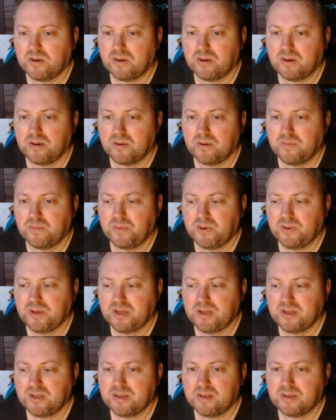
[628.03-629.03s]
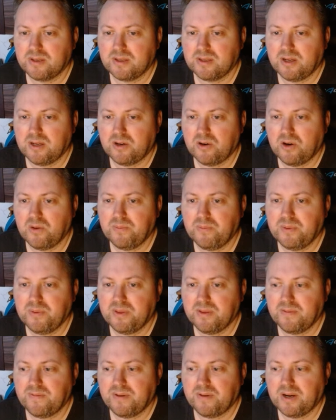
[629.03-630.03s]
Opponent now opened
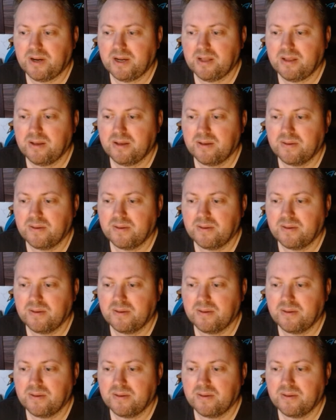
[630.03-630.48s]
the file.